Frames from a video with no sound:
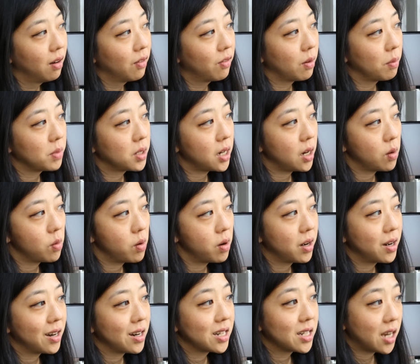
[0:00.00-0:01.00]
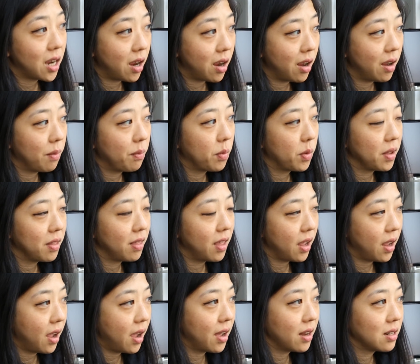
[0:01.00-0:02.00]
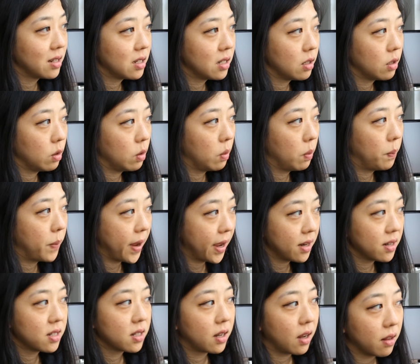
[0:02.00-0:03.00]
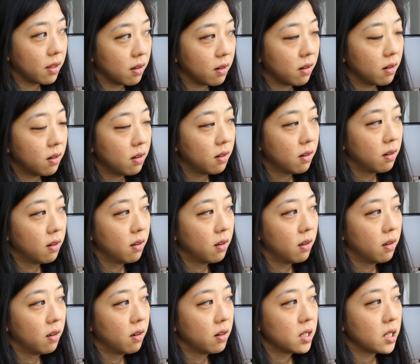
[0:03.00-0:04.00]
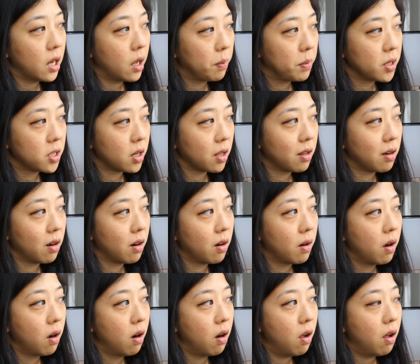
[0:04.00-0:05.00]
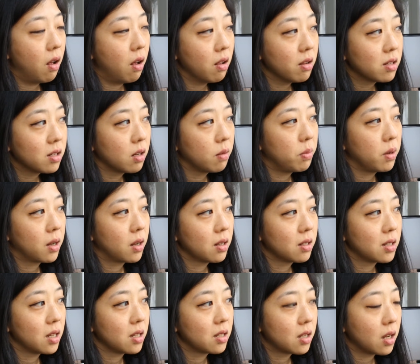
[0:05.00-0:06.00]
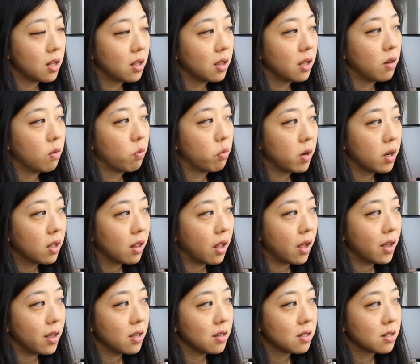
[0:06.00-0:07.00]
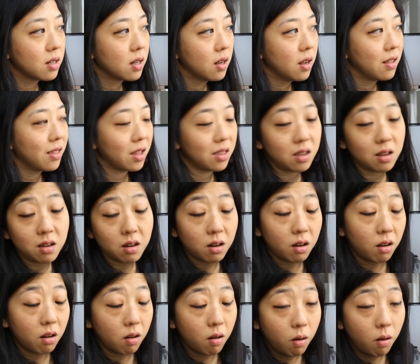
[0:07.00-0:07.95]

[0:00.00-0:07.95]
from Taiwan at a time when they had to band together to help each other, also because they suddenly realized that they couldn't go